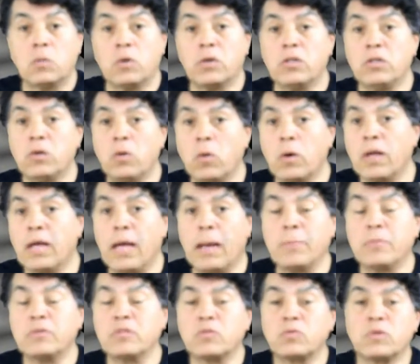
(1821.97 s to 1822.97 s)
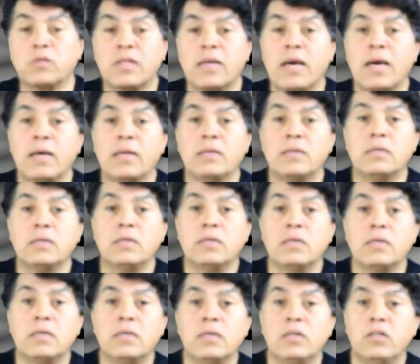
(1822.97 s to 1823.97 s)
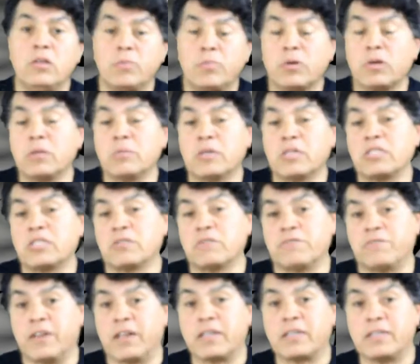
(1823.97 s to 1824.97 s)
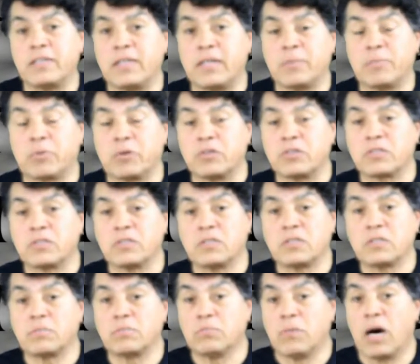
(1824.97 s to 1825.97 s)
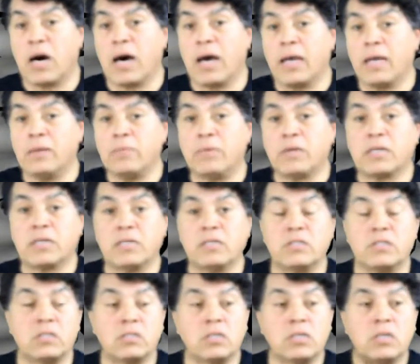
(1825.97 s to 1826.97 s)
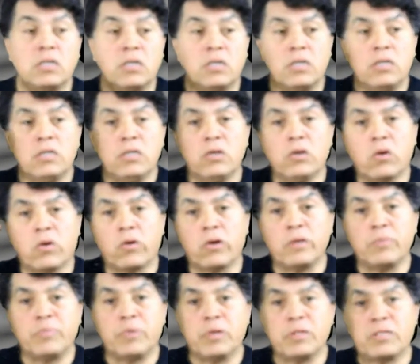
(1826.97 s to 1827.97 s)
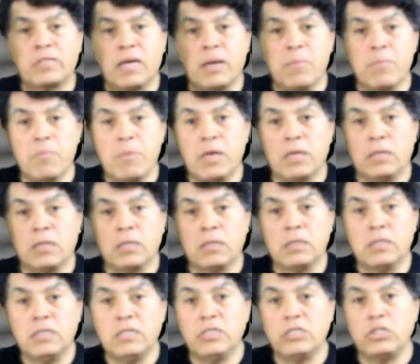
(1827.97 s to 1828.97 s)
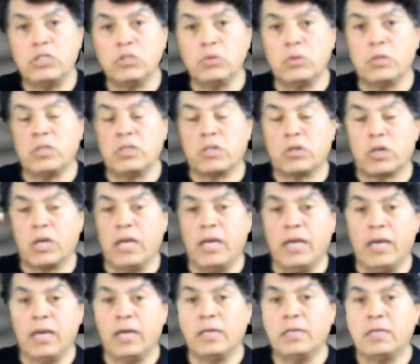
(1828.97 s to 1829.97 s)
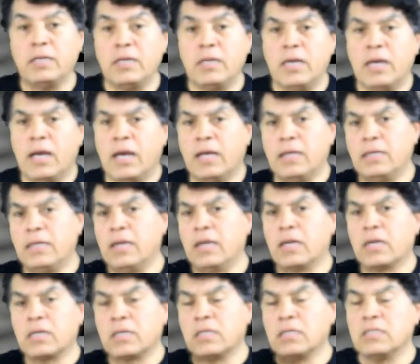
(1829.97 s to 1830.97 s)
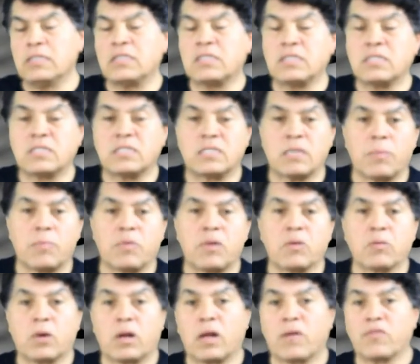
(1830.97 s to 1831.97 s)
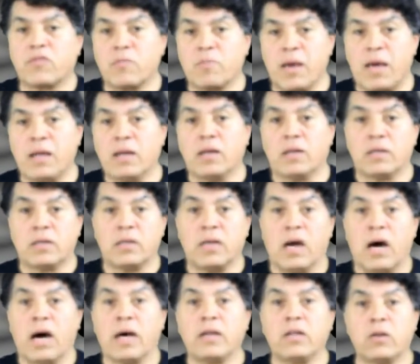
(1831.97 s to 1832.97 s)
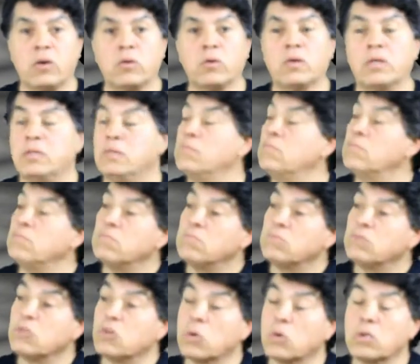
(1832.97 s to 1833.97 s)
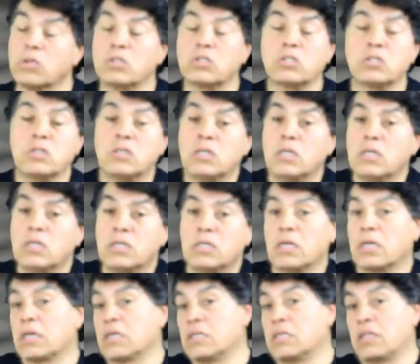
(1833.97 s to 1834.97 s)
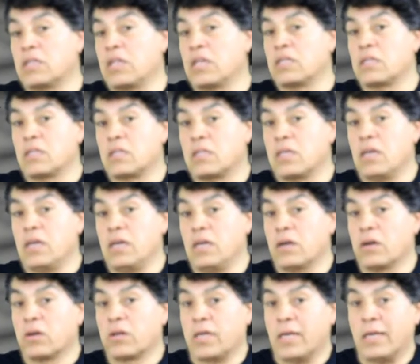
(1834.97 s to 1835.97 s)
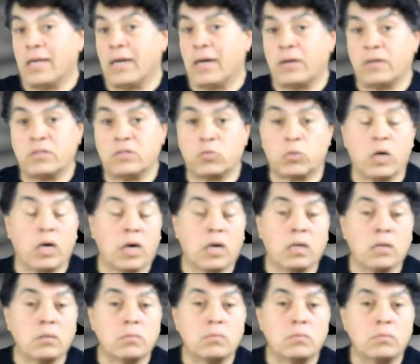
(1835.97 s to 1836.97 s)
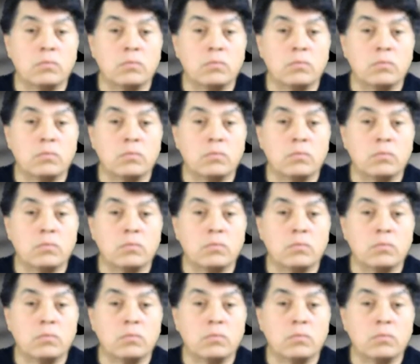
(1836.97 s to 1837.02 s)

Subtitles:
Well, you know what happens with that? You pretty much infected that person's mind, because you already put that mental issue in their head, and they're going to listen to something right off the bat on the audio, and of course they're going to think that they hear Get Out as well.